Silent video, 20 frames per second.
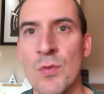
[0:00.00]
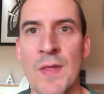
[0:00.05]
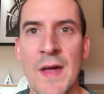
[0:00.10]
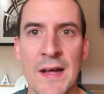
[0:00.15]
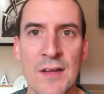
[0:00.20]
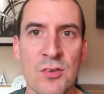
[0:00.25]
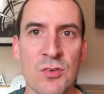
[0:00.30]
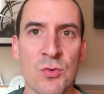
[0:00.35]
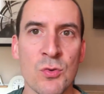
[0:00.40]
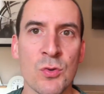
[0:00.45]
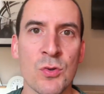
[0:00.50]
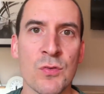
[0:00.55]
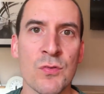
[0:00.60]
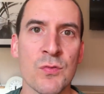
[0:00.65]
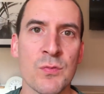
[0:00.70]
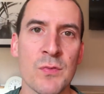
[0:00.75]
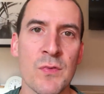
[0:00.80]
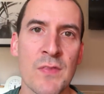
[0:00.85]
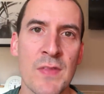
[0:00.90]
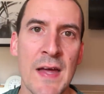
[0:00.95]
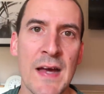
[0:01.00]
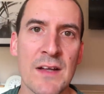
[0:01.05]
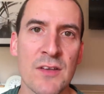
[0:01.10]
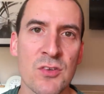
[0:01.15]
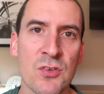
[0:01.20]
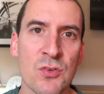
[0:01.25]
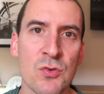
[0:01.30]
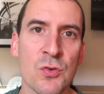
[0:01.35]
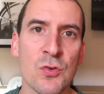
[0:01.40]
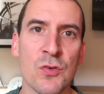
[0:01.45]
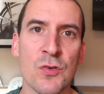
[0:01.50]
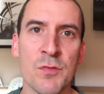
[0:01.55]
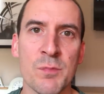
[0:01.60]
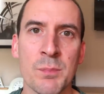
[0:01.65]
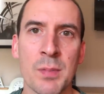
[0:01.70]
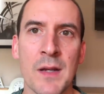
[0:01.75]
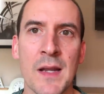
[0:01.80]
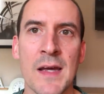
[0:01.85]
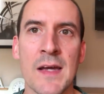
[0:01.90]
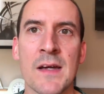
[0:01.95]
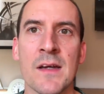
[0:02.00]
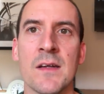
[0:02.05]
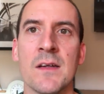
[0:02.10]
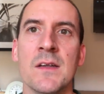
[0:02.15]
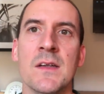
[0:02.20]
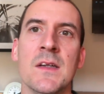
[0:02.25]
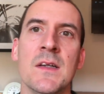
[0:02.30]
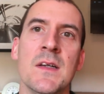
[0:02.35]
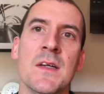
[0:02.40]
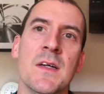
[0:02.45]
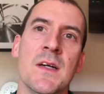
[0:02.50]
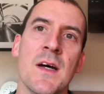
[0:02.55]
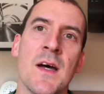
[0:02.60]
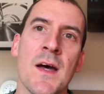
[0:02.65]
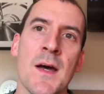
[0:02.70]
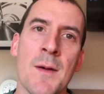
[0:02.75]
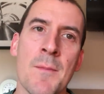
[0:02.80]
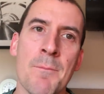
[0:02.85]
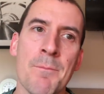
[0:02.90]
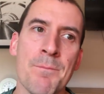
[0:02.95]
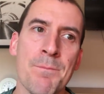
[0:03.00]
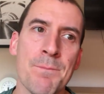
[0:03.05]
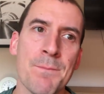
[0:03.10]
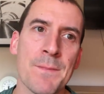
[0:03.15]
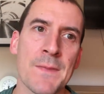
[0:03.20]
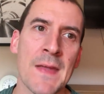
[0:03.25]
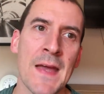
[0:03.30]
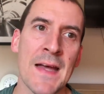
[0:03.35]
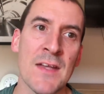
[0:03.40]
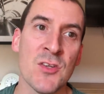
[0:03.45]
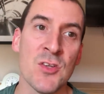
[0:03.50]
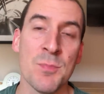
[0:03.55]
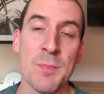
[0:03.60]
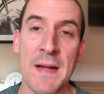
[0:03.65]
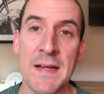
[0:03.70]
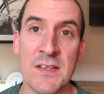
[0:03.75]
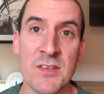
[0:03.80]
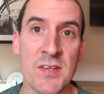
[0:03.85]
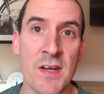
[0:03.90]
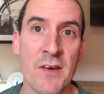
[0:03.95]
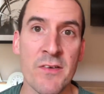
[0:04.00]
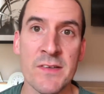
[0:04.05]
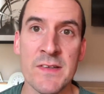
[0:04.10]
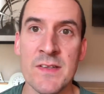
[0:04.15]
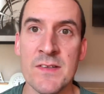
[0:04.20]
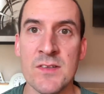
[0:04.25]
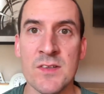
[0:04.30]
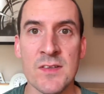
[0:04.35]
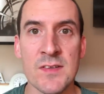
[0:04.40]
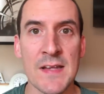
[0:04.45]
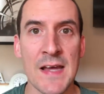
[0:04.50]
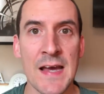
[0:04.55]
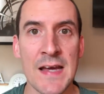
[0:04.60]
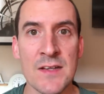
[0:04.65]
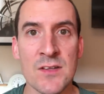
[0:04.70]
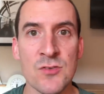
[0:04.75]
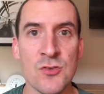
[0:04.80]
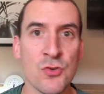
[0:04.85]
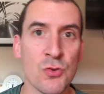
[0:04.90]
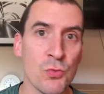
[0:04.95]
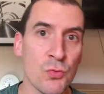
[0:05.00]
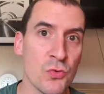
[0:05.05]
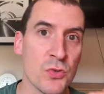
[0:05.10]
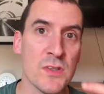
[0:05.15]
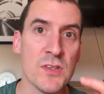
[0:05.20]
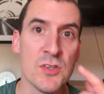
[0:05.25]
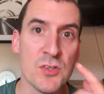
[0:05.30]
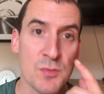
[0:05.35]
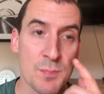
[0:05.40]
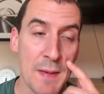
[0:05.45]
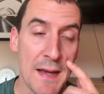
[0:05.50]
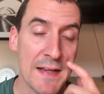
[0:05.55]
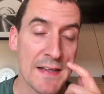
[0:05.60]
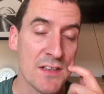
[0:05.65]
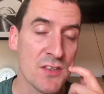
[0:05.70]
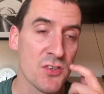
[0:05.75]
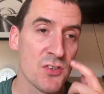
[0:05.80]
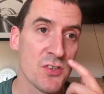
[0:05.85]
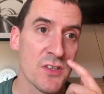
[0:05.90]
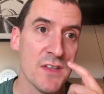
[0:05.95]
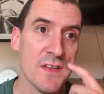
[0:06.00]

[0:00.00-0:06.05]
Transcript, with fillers: That sort of player. Has Spanish heritage. His dad, Jules, is Spanish.